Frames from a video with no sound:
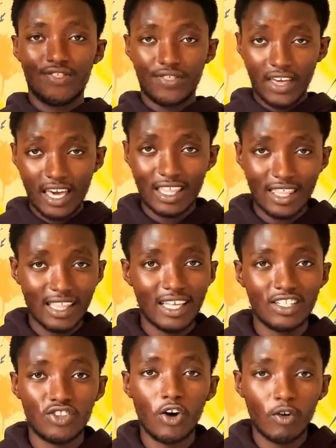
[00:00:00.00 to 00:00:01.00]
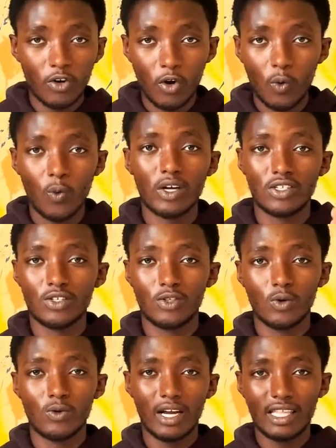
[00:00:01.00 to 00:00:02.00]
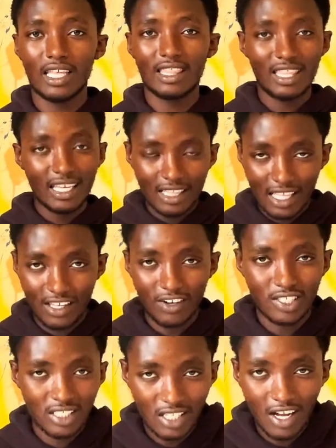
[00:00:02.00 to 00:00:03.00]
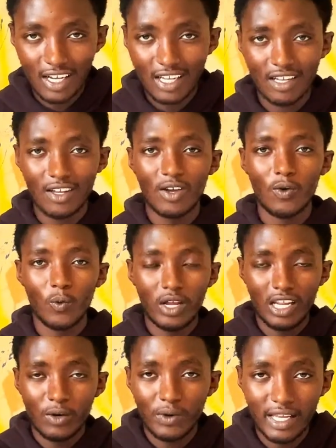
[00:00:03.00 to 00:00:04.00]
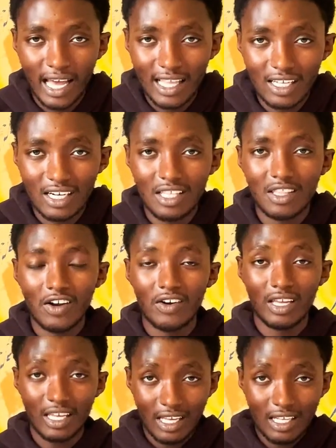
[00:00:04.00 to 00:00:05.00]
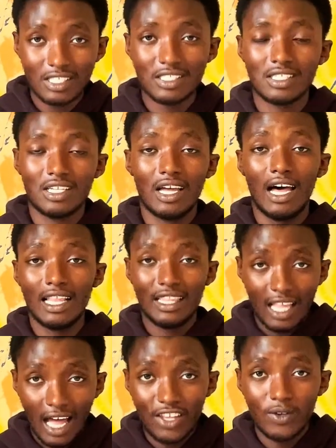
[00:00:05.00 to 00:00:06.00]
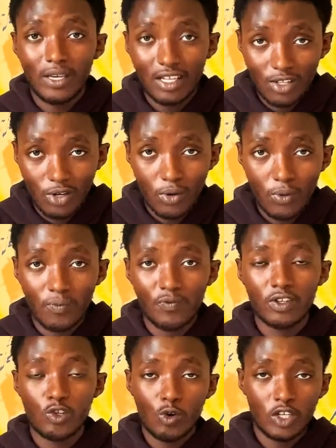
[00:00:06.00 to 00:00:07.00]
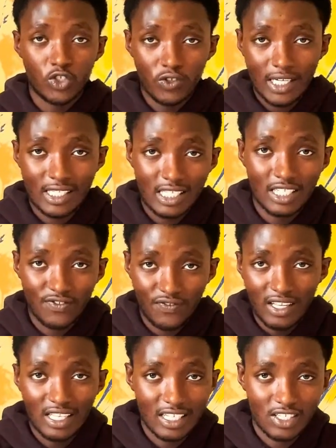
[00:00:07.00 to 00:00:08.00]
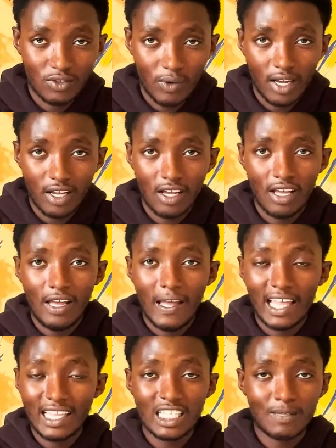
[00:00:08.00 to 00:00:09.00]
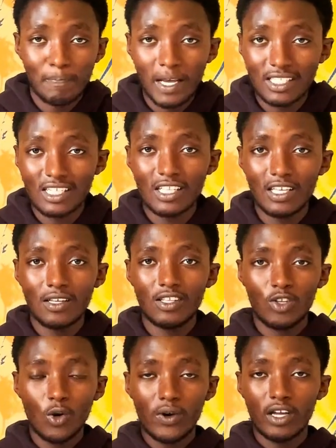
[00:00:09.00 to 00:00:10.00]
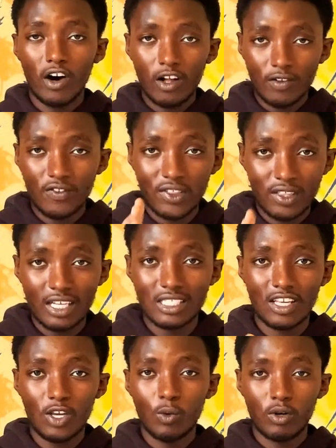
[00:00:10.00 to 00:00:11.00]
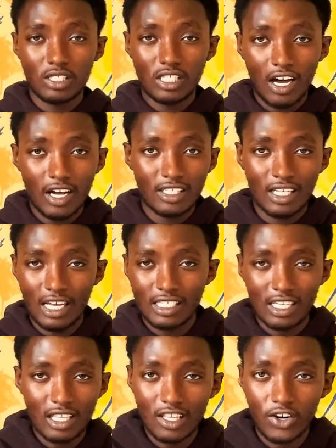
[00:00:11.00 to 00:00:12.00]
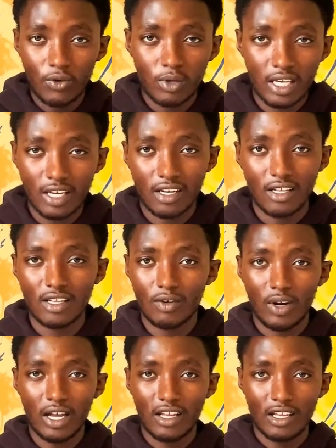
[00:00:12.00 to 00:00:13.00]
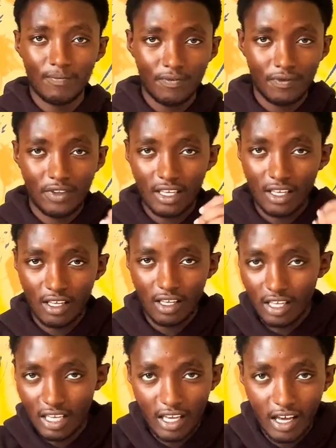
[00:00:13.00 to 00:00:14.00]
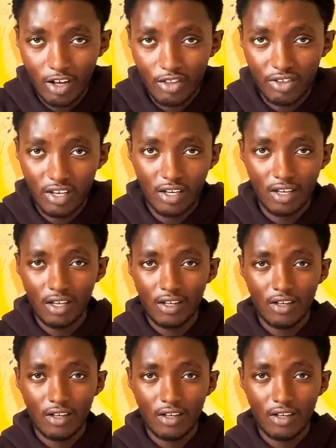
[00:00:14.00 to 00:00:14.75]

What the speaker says: think that they don't know what to do, right? They think that they're stuck when in reality, there is a lot you can do to address these feelings, right? And that's basically doing all of the things that you were taught as a little kid, right? Eat healthy,